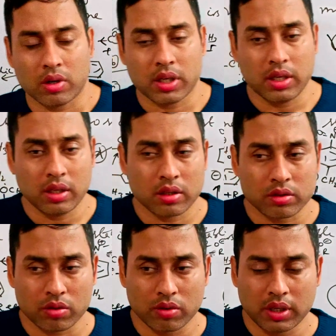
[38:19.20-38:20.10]
Okay,
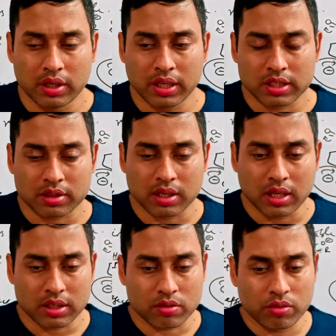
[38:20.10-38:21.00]
so in next
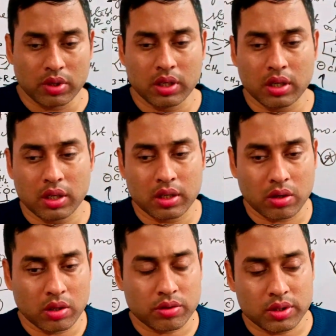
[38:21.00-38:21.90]
class we will
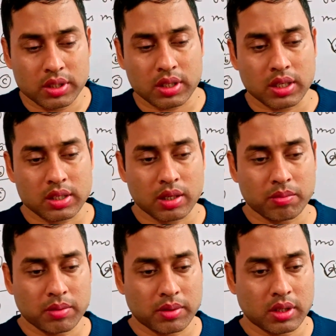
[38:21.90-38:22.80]
also discuss
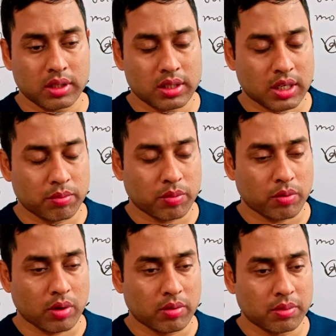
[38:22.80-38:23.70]
some this type of
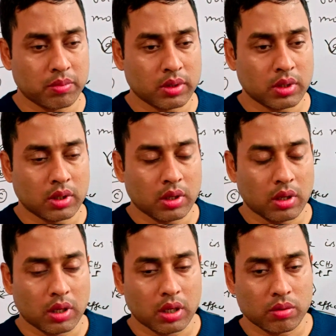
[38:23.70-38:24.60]
problem
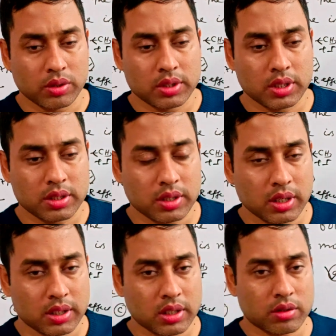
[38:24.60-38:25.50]
which is
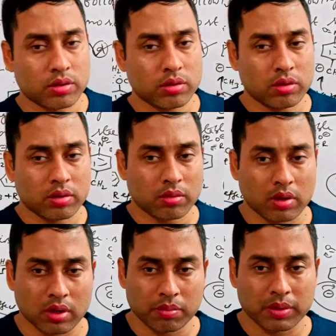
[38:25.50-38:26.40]
related to
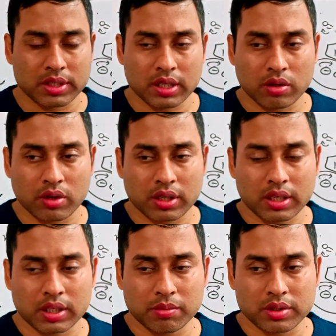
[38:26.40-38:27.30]
basic
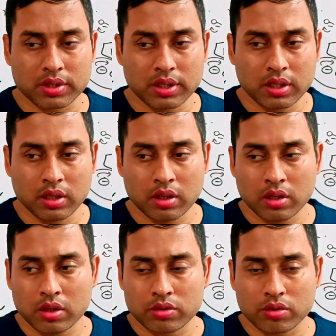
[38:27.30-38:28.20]
organic chemistry.
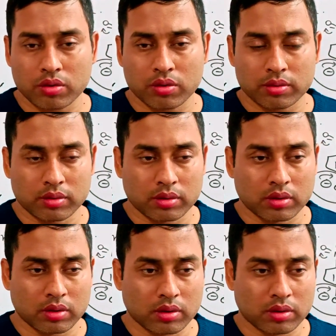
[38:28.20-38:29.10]
So
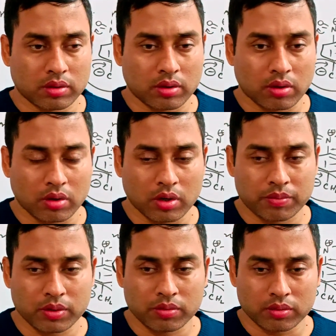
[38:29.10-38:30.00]
all
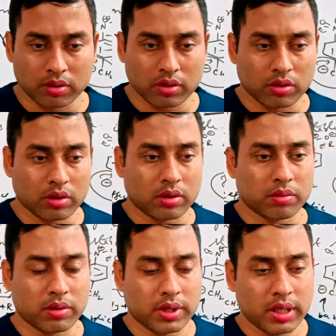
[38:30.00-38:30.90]
of you
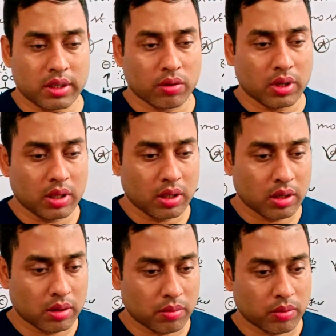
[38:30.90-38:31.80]
read well
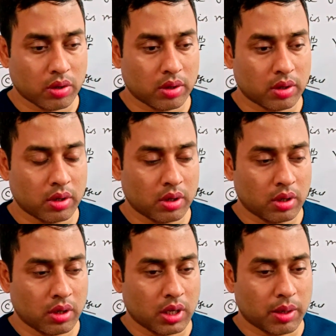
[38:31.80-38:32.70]
for
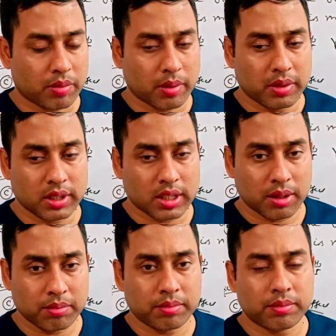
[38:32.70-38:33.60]
upcoming
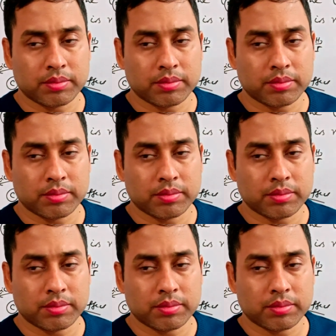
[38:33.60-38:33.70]
jam.